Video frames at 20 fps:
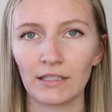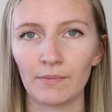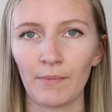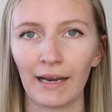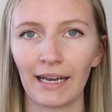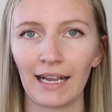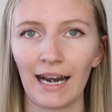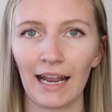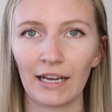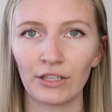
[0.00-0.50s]
add to
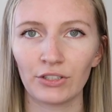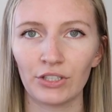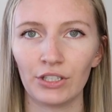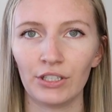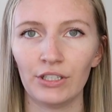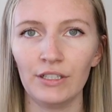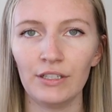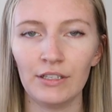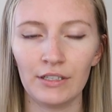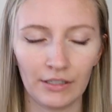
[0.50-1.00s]
my
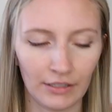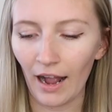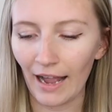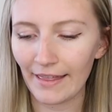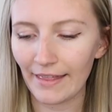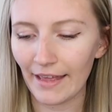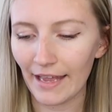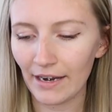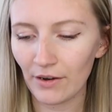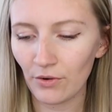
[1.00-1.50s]
collection.
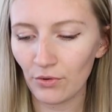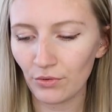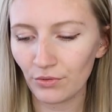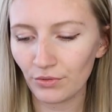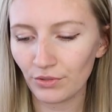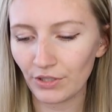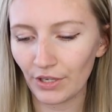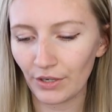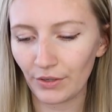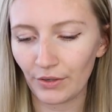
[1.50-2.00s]
I then
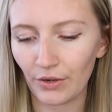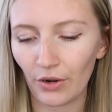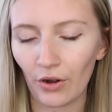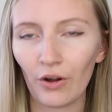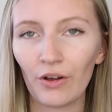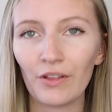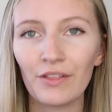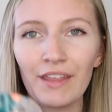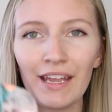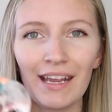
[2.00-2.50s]
also
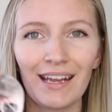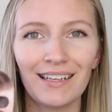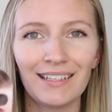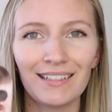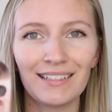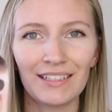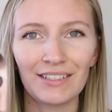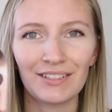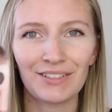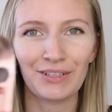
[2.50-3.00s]
got
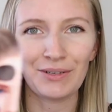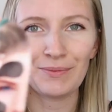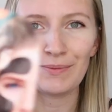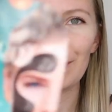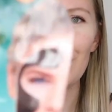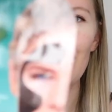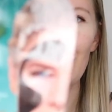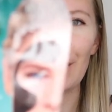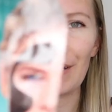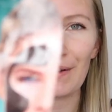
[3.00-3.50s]
this
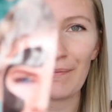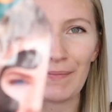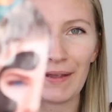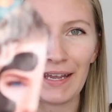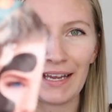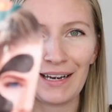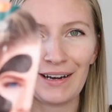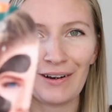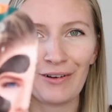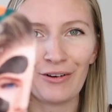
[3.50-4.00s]
Superdrug
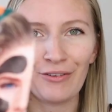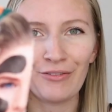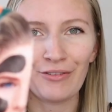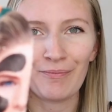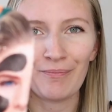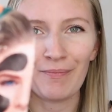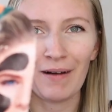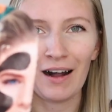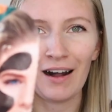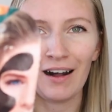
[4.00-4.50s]
peel
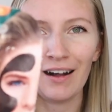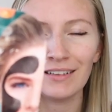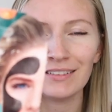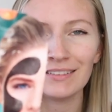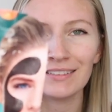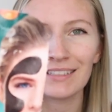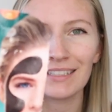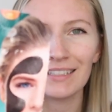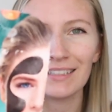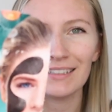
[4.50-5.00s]
off
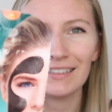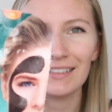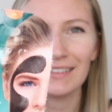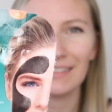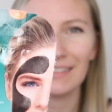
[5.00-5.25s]
mask.